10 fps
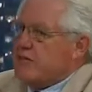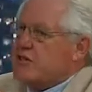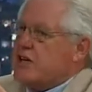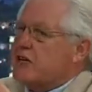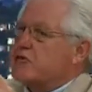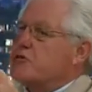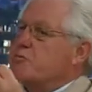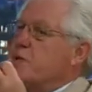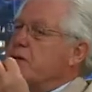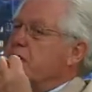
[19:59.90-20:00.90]

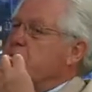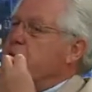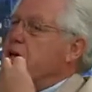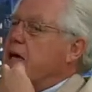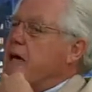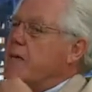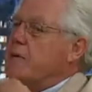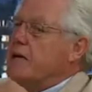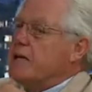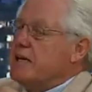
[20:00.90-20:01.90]
evangelicals
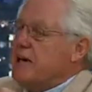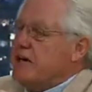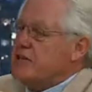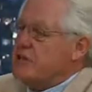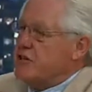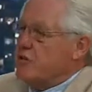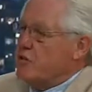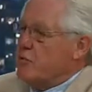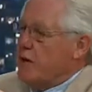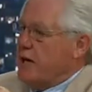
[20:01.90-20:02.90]
became engaged in a new